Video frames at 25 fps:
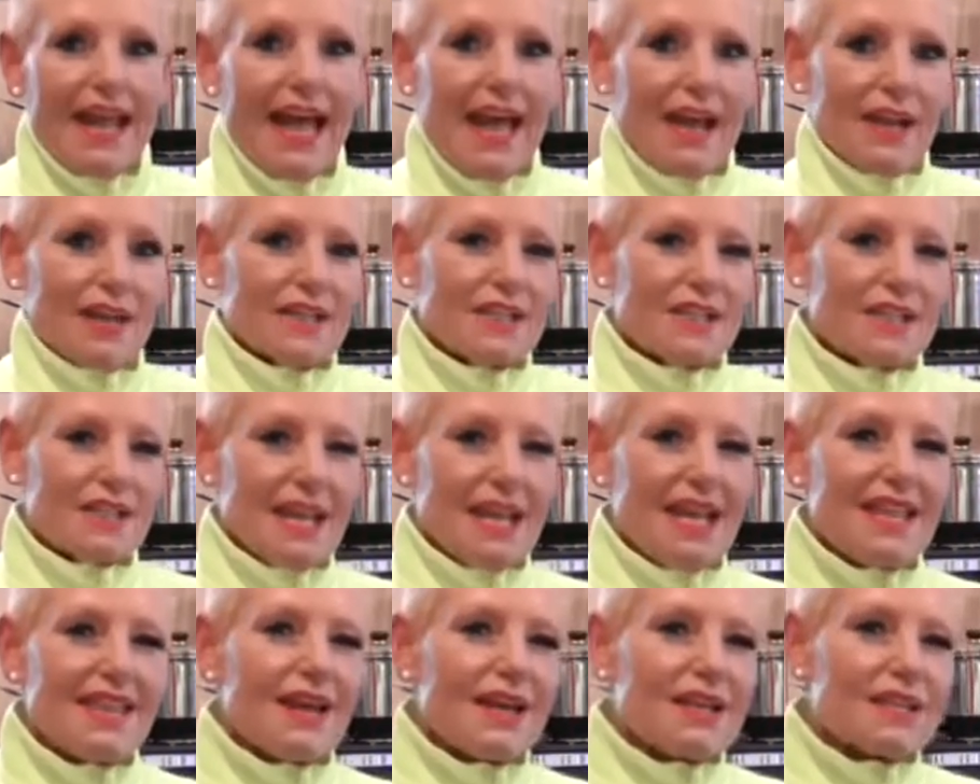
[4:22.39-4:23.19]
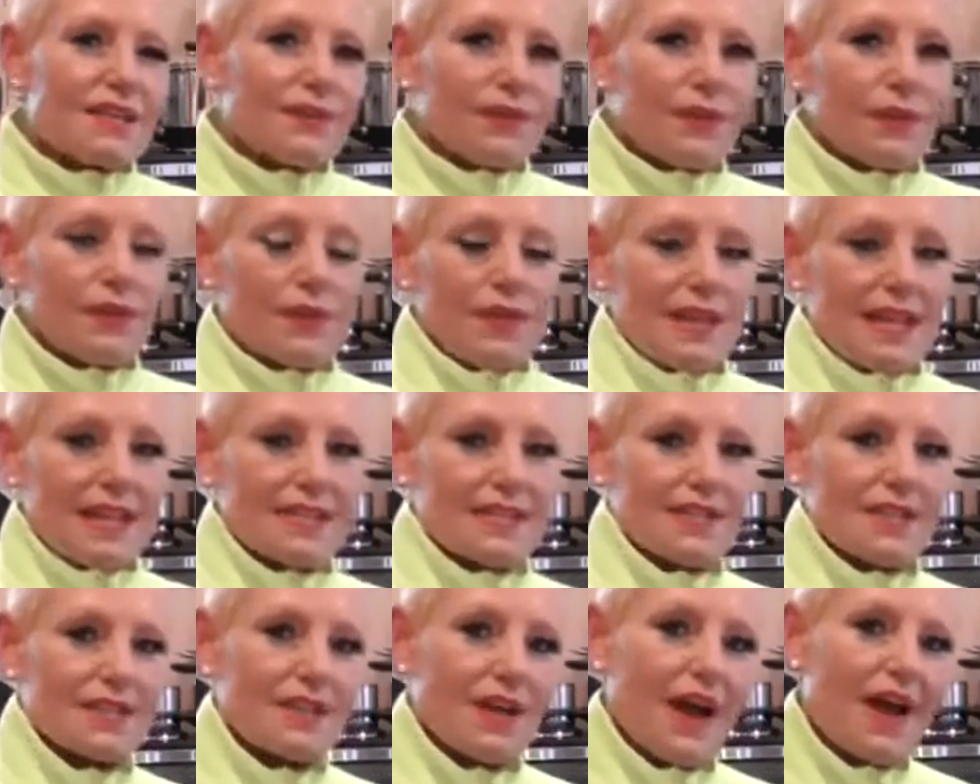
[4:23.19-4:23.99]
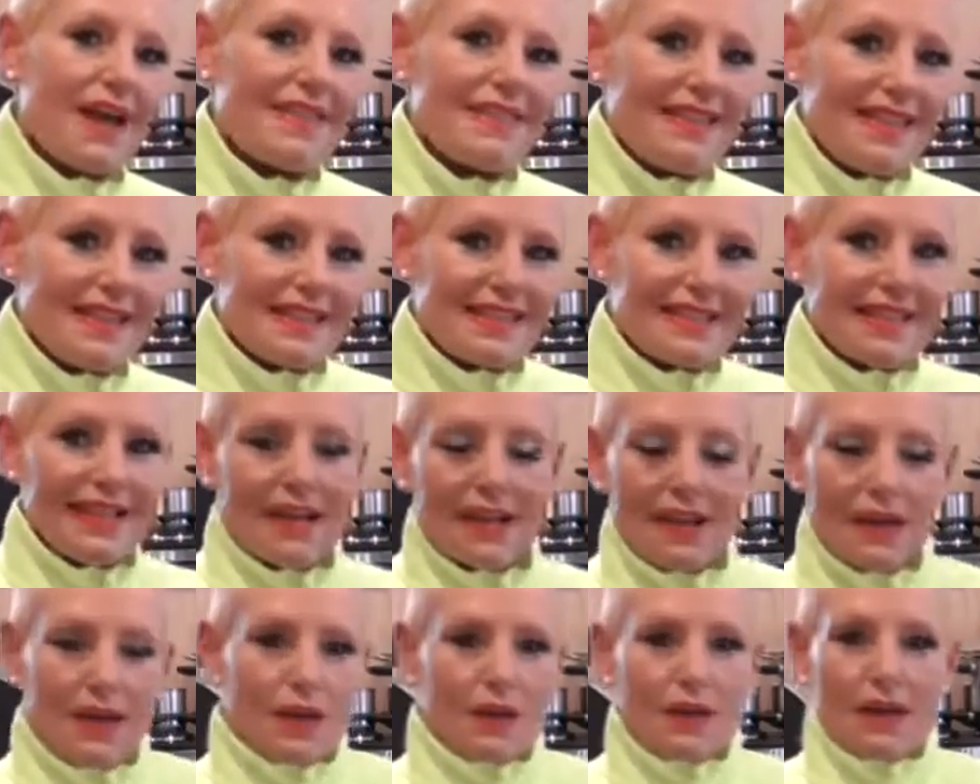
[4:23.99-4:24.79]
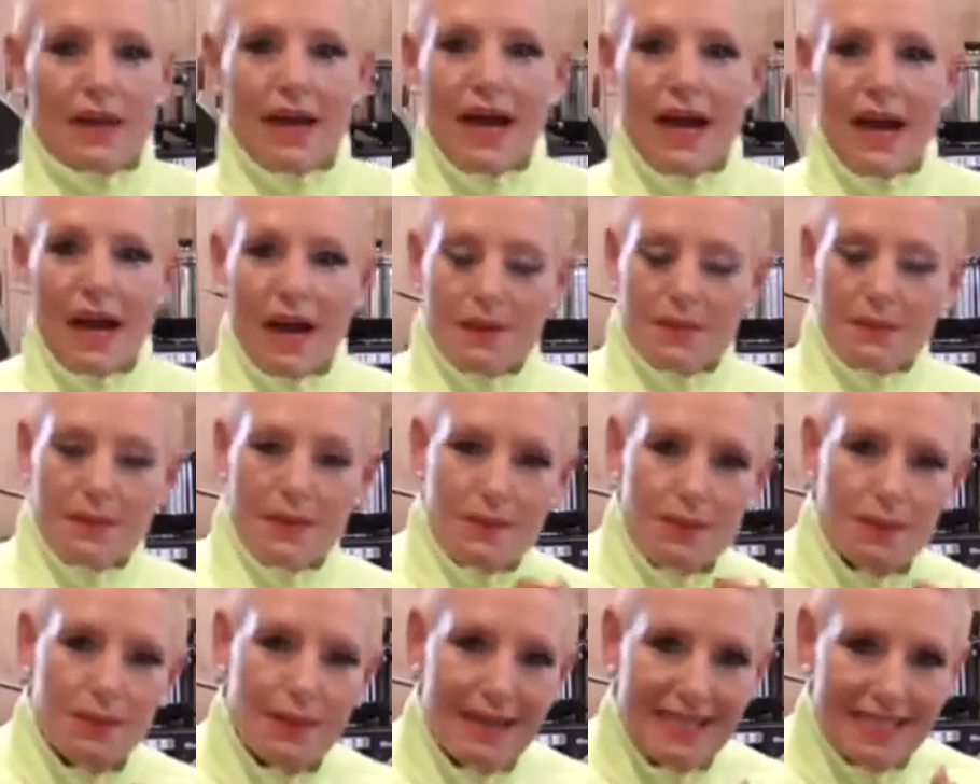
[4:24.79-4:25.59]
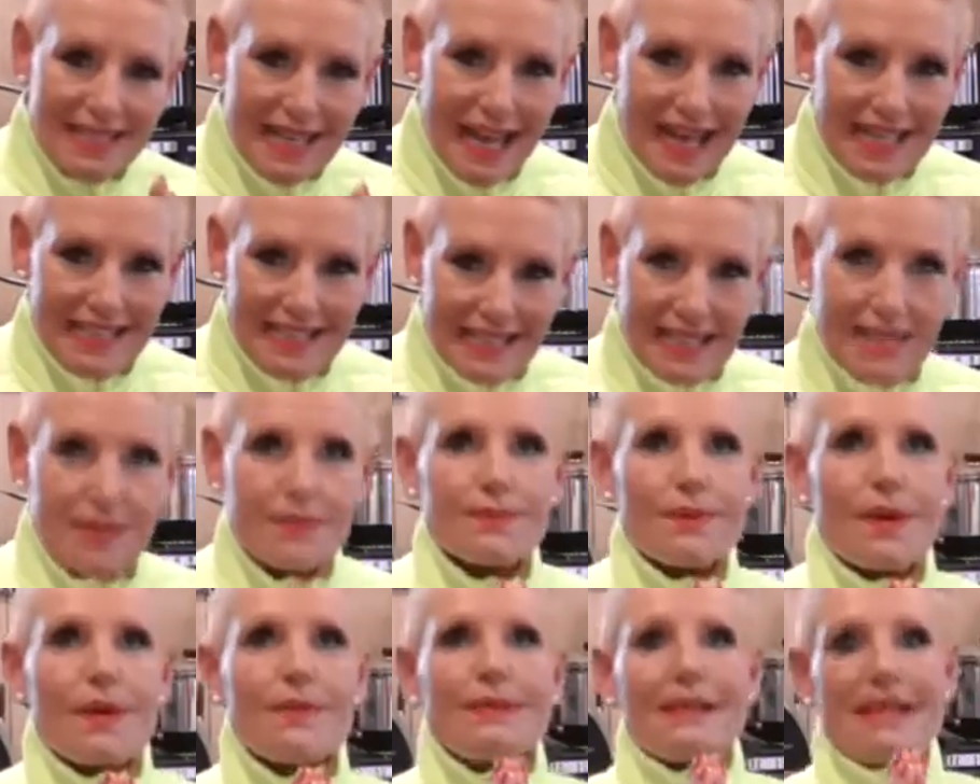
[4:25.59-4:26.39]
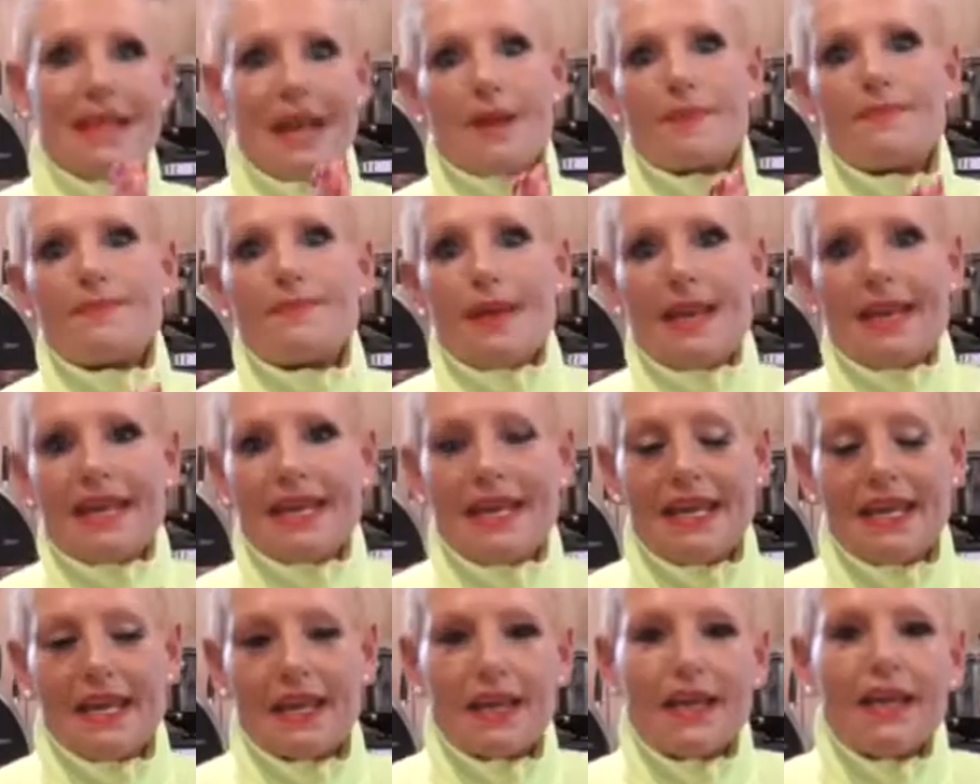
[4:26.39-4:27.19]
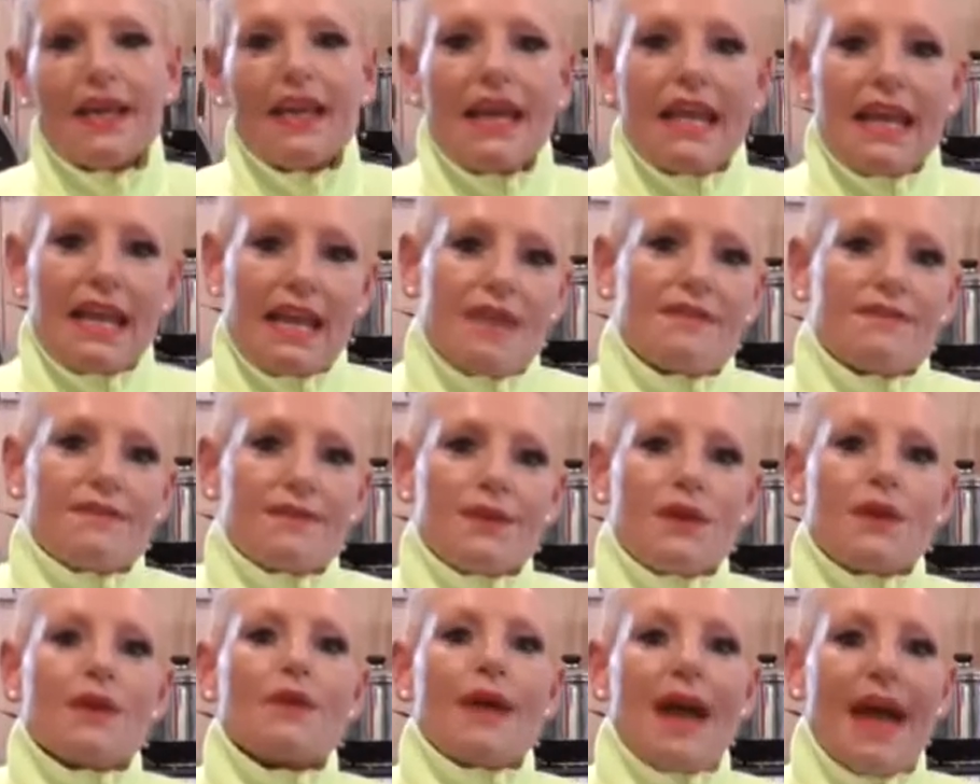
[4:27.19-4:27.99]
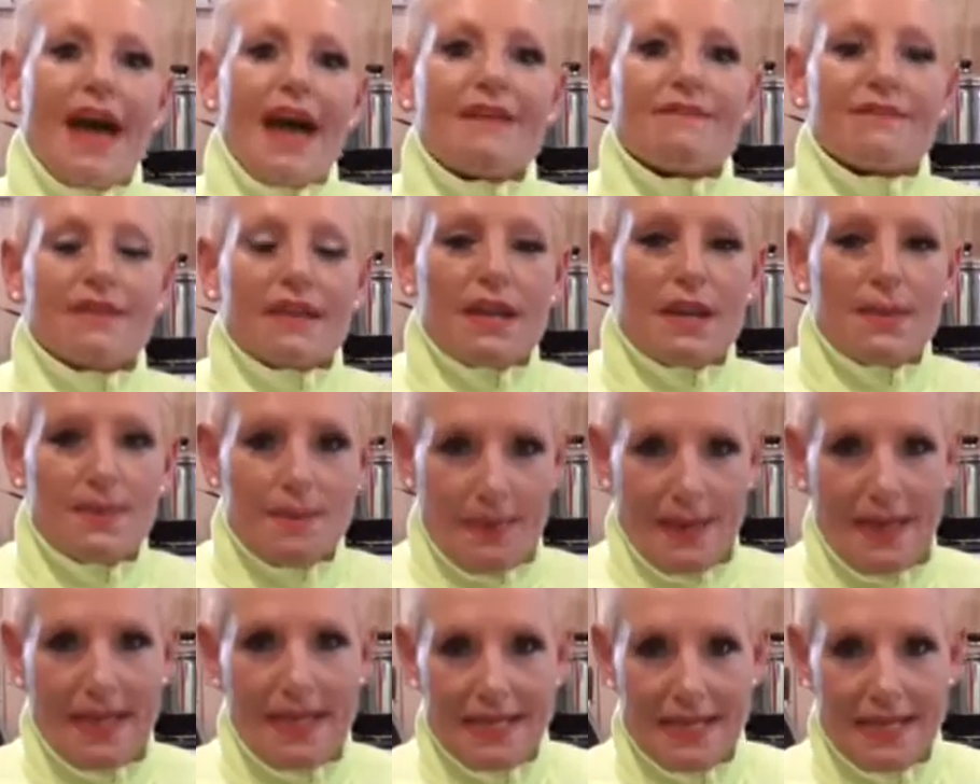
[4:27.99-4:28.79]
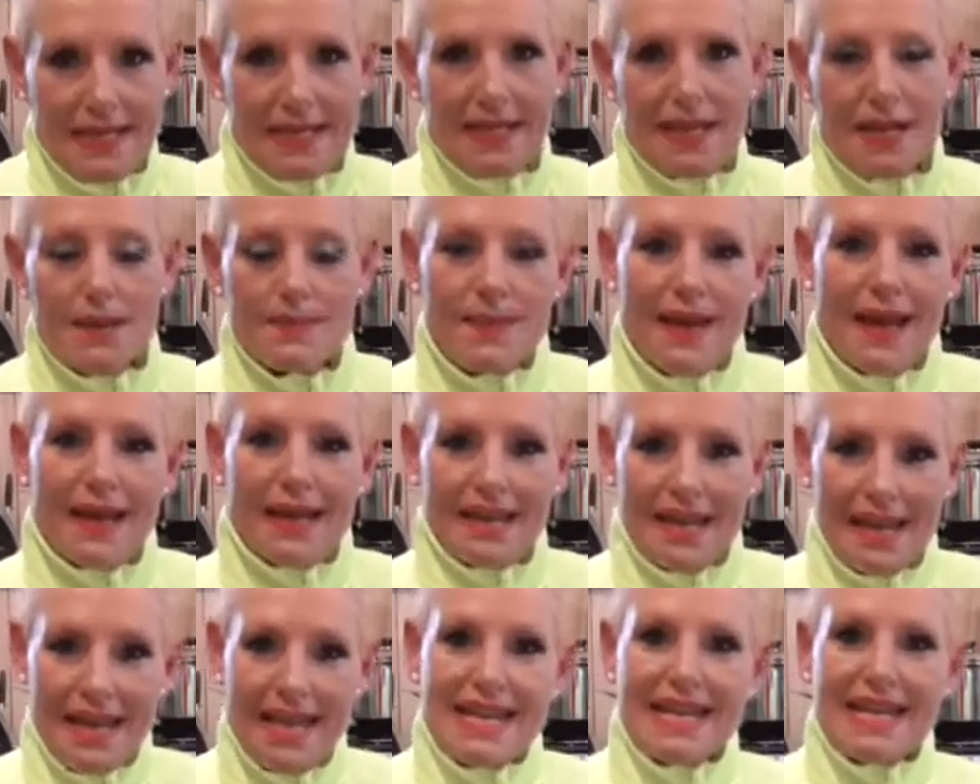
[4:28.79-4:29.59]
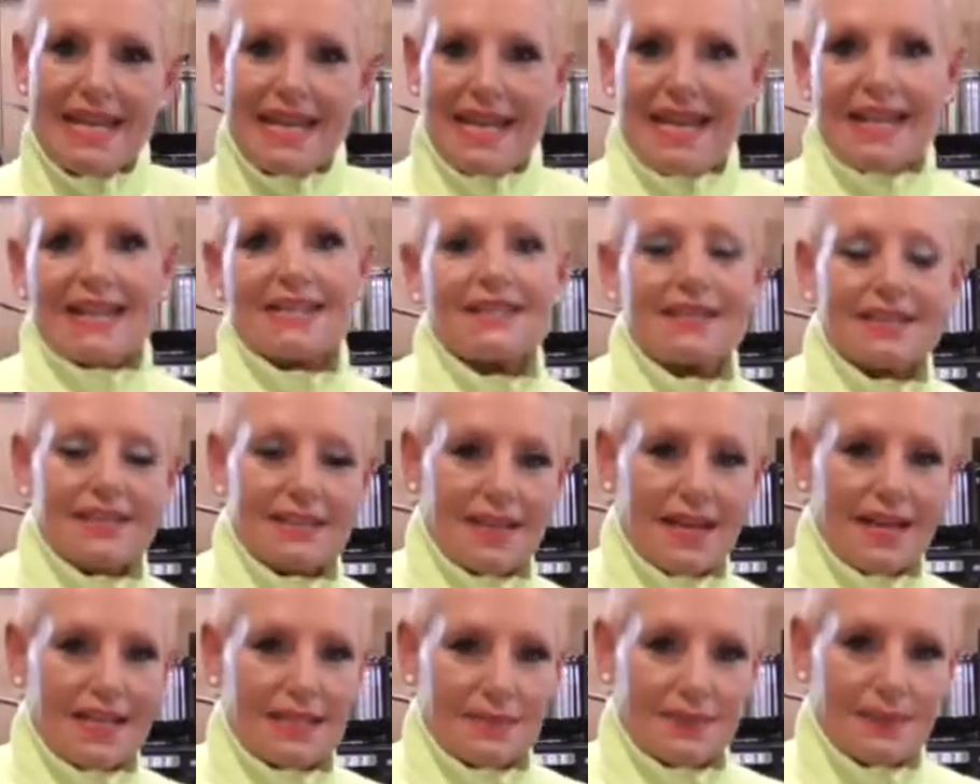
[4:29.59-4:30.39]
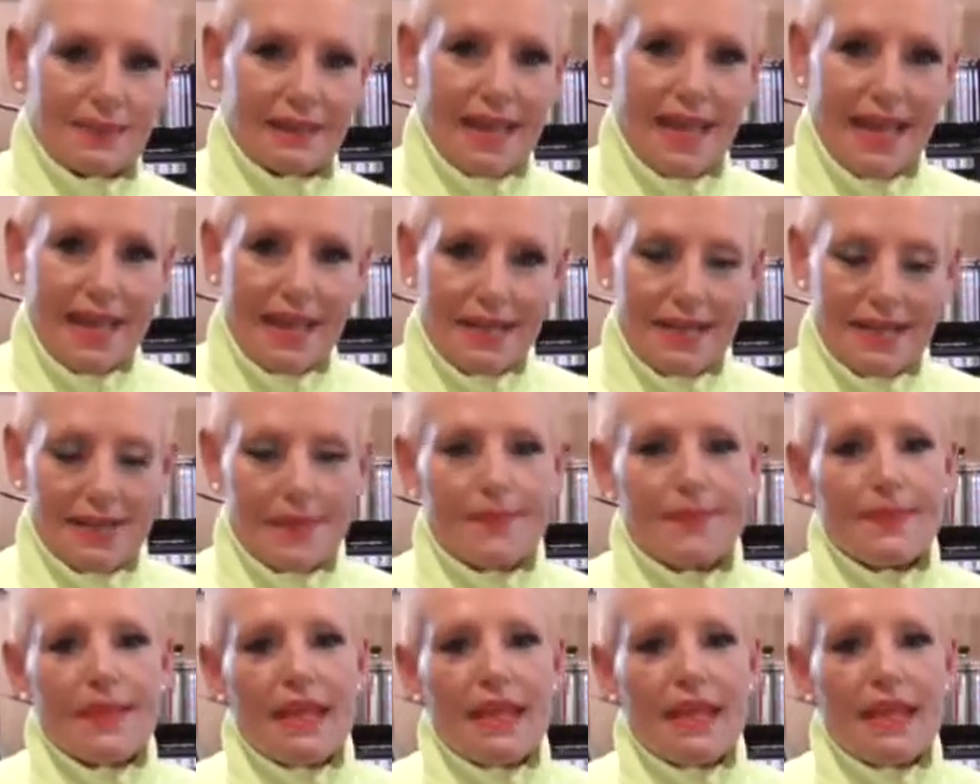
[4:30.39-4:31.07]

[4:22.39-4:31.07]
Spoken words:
And I share those 4 things because I think, and I'm always asking, probably now begging, if you have an opinion about an eating and exercise plan,